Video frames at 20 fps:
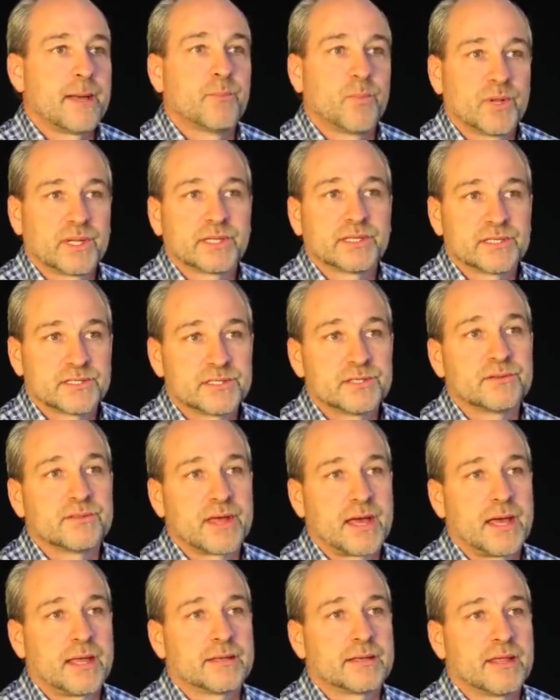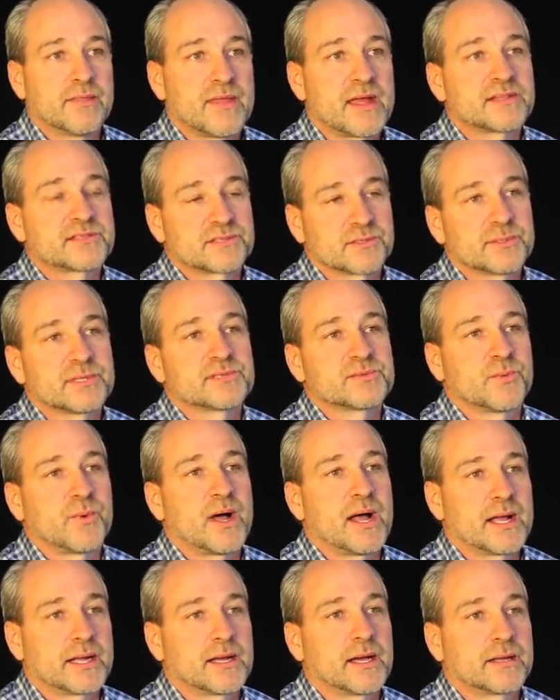I'm willing to do that. And that's the reason
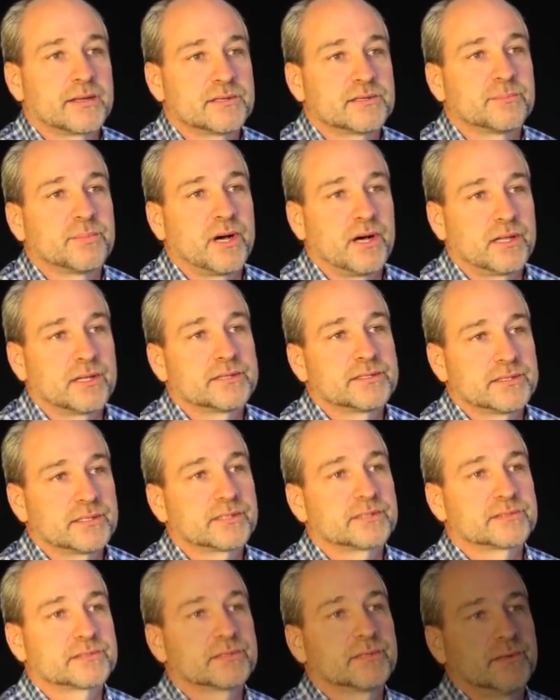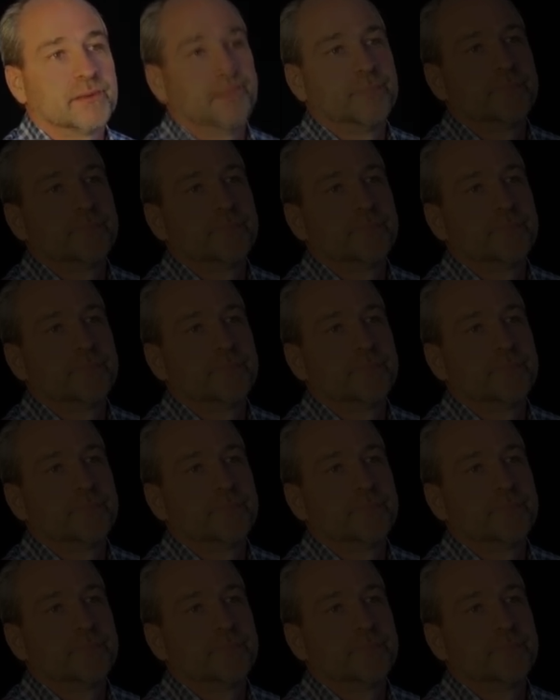why I got into politics.